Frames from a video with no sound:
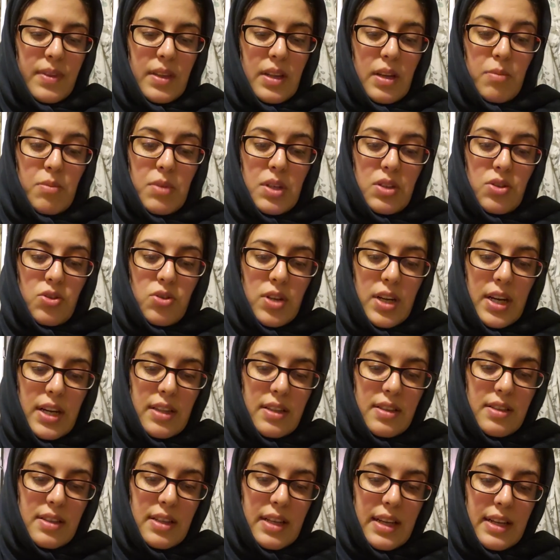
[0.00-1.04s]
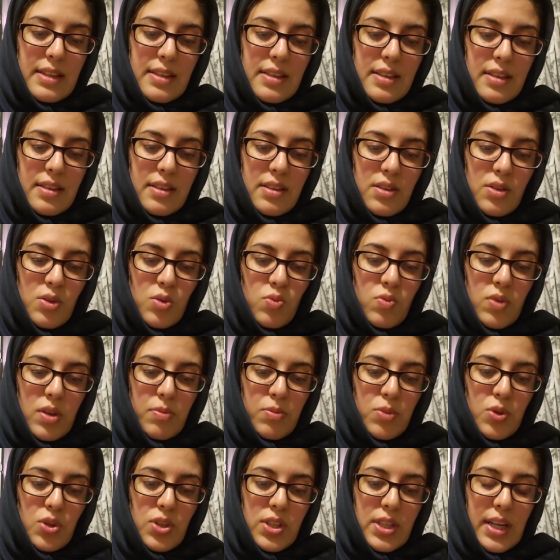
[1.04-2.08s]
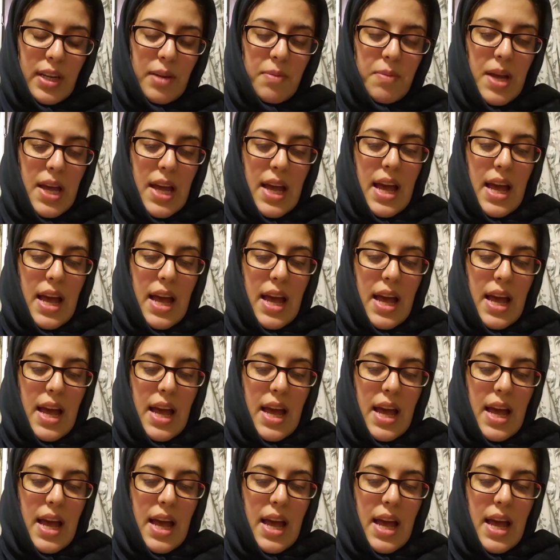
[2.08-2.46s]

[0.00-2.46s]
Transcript: Let me try this last sentence one more time.